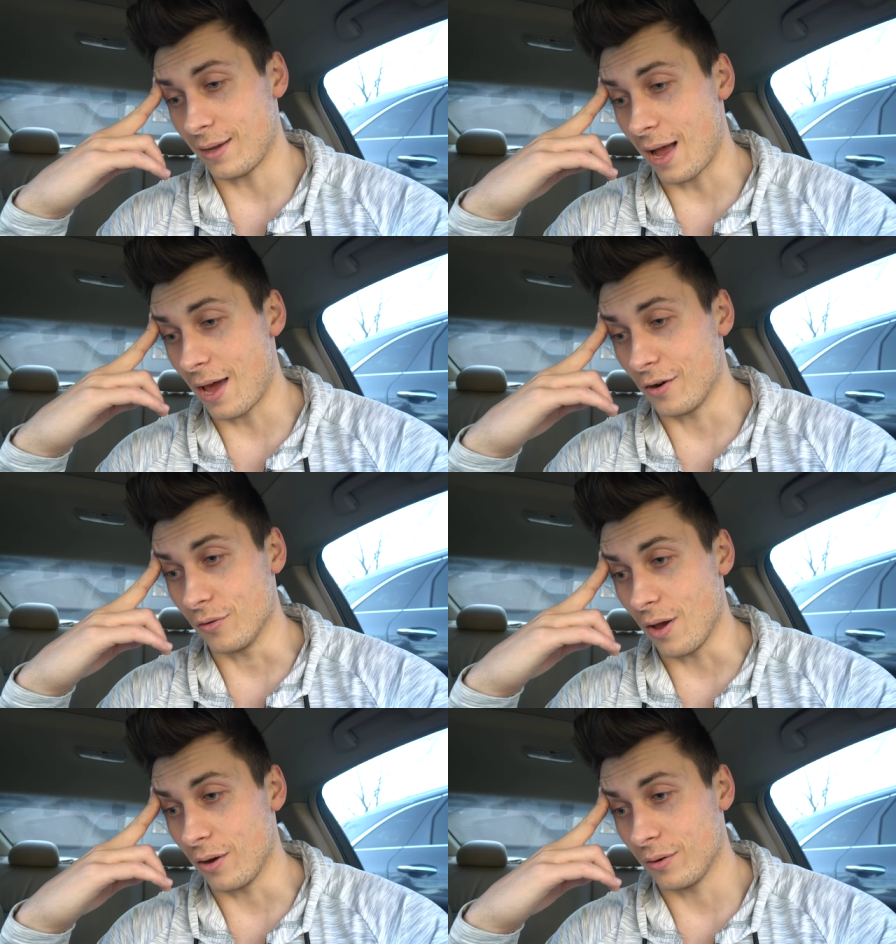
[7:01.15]
I
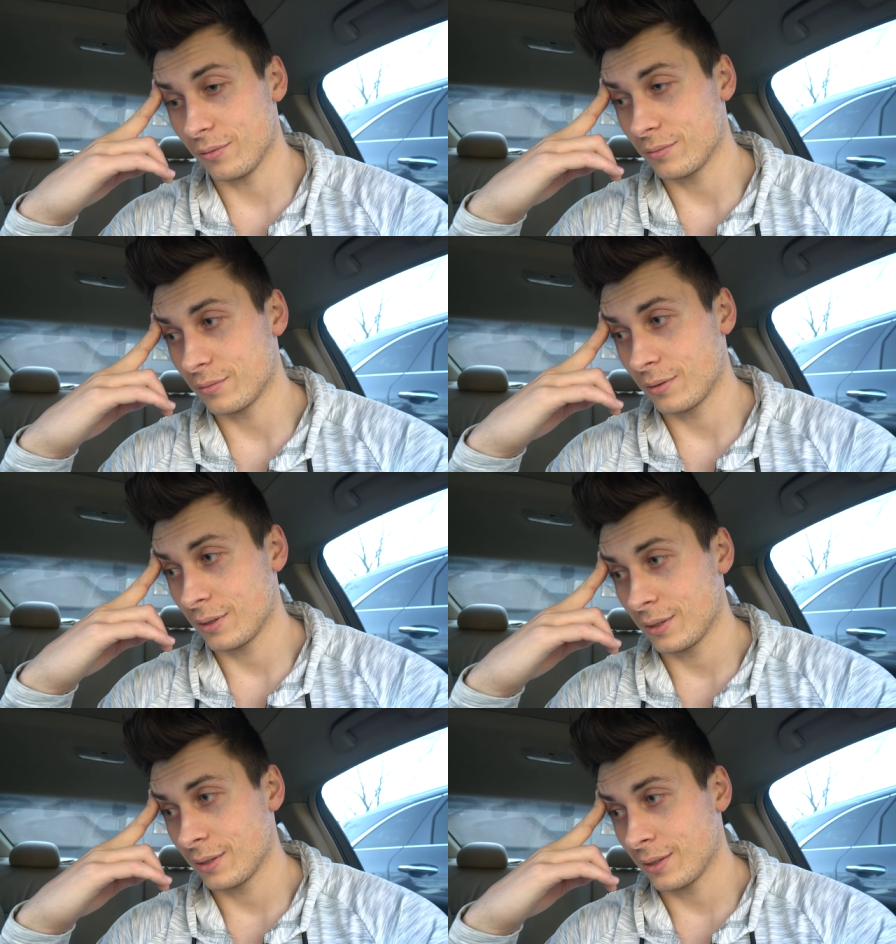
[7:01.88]
don't know.
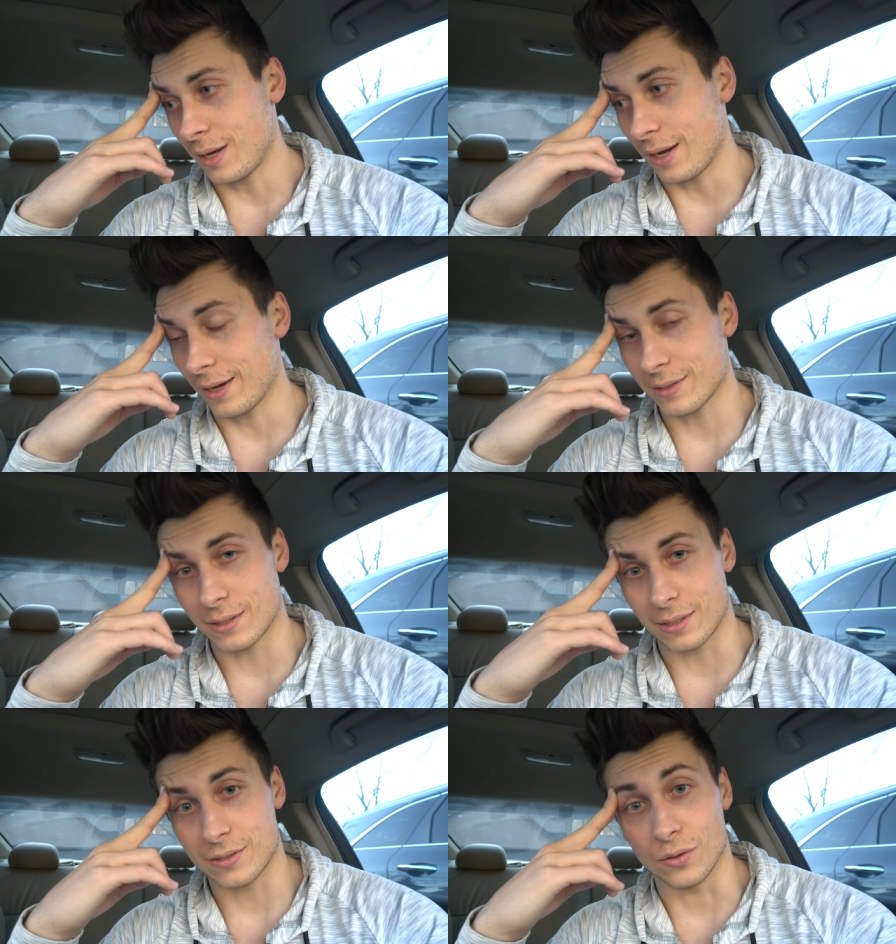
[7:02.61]
I guess
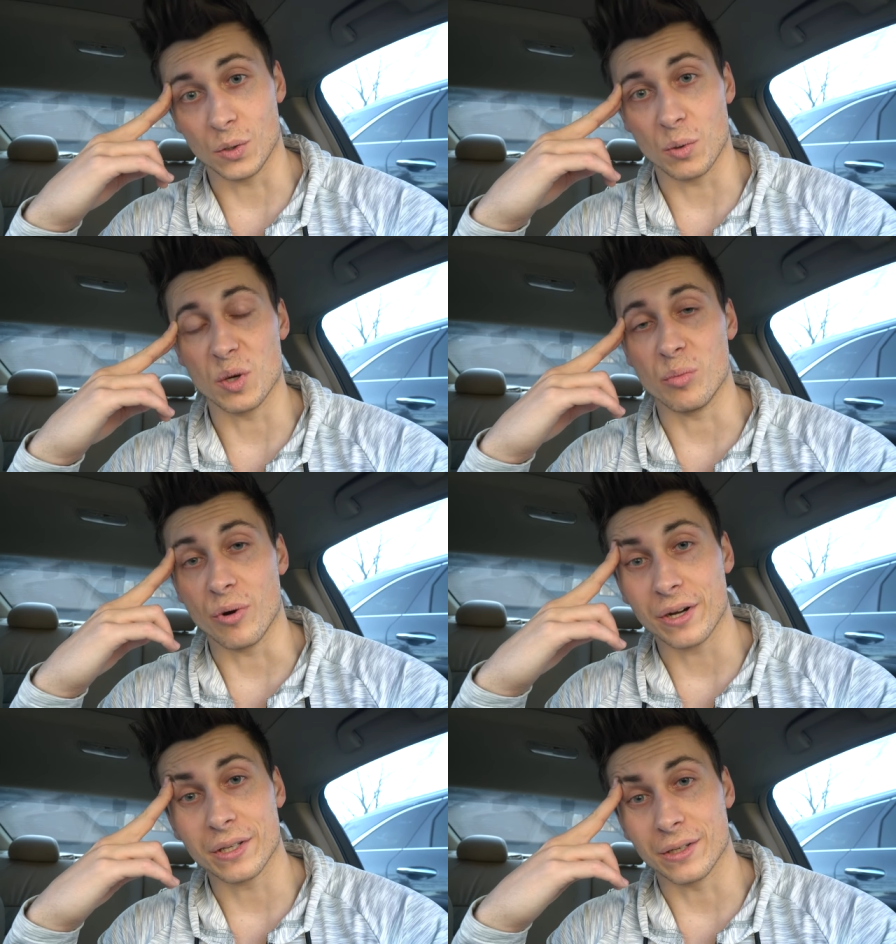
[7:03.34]
that's the only way to
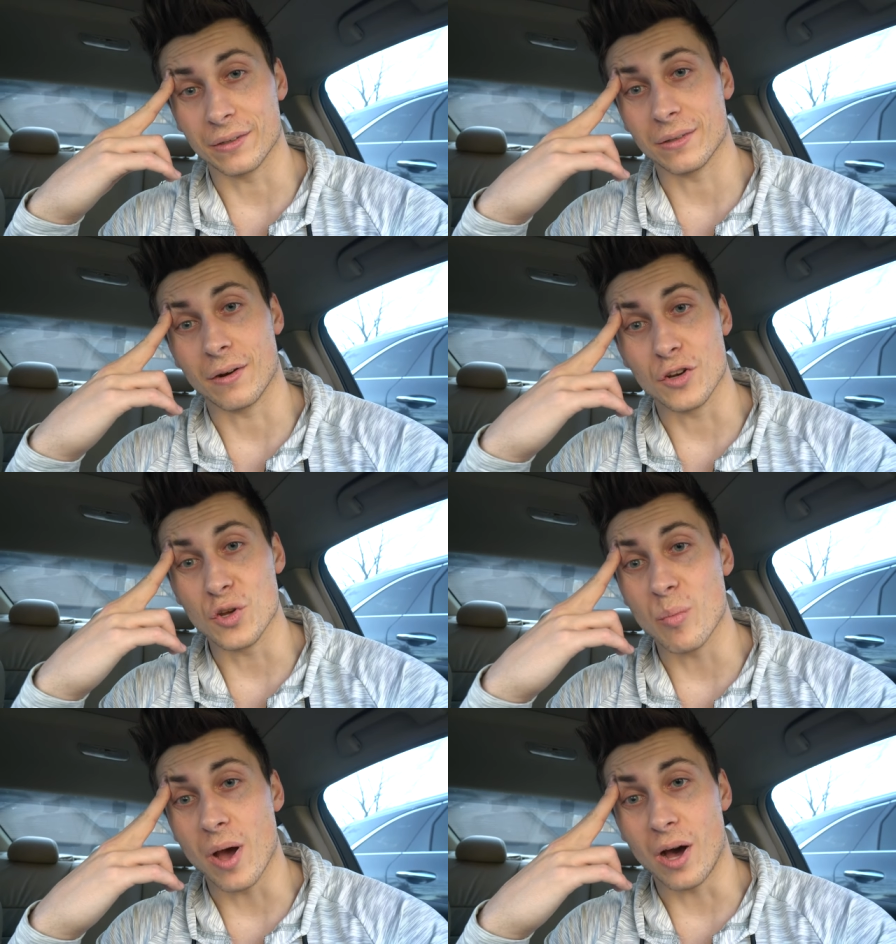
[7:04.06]
break in a
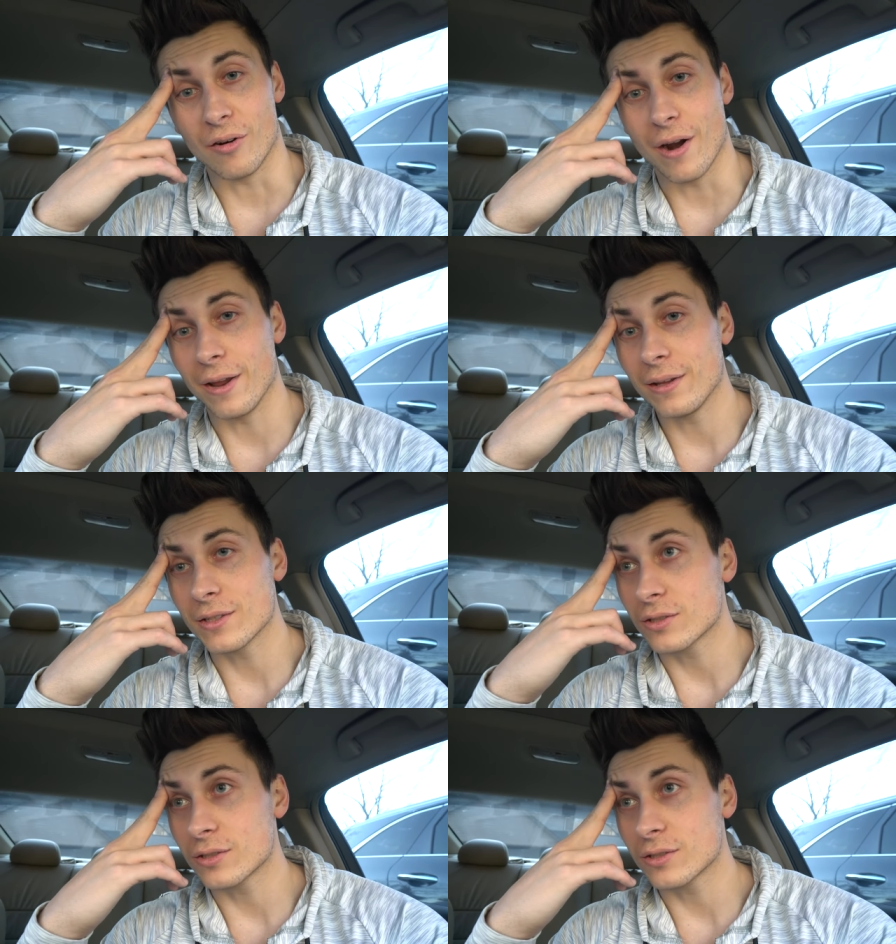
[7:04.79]
new belt, right?